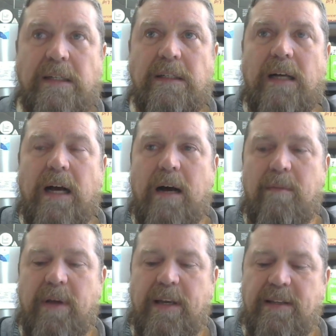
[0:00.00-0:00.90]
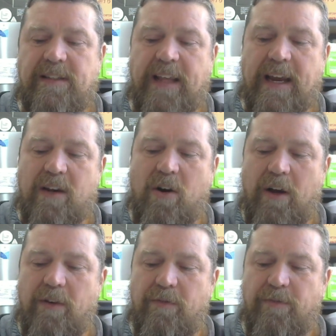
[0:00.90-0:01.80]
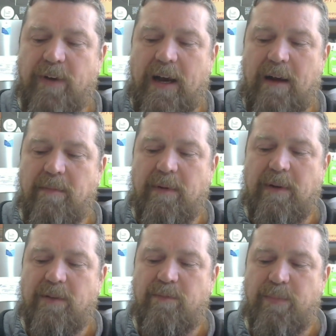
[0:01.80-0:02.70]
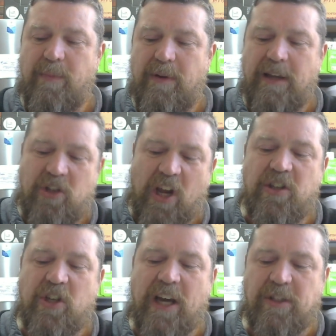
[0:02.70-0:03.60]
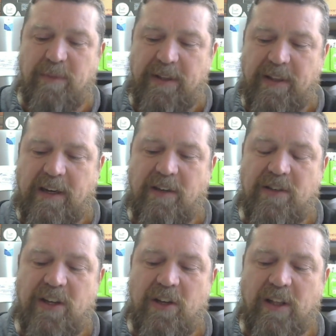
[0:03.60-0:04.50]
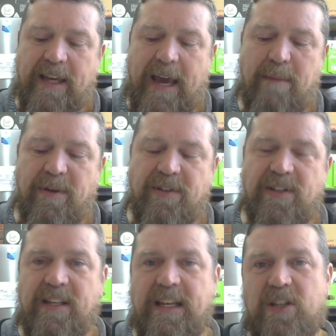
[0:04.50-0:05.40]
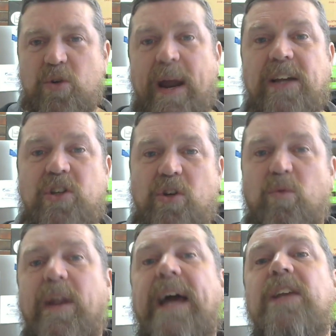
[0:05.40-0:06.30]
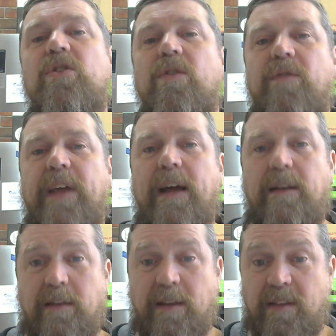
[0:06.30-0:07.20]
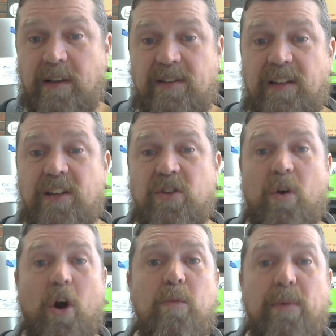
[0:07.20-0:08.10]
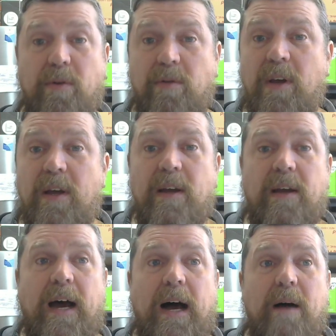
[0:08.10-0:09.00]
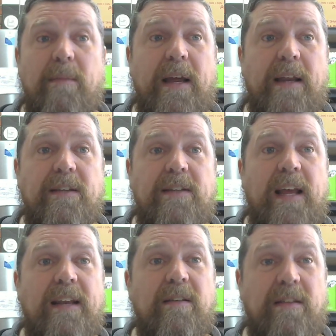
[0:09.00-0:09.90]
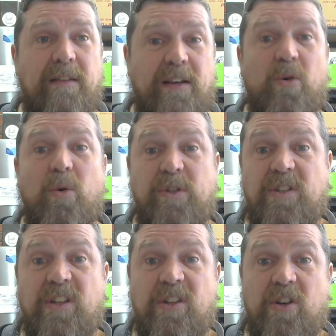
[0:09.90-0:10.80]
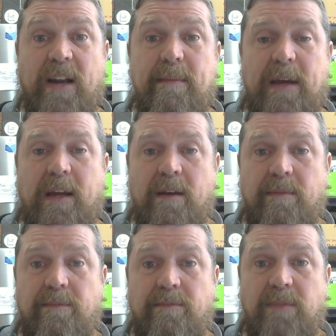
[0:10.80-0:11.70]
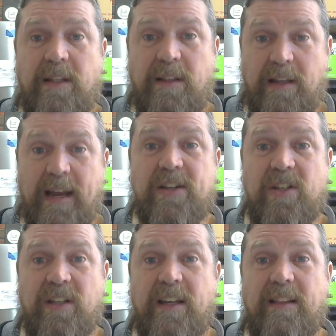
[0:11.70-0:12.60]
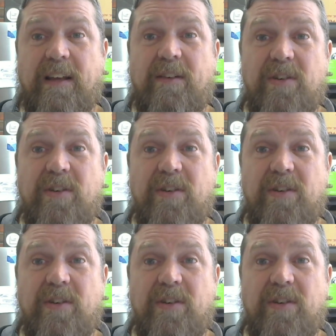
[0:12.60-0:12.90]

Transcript: and it's that kind of adjustment that continually happens, and the interactional nature of that these things are open, and that causes the dynamic. That actually they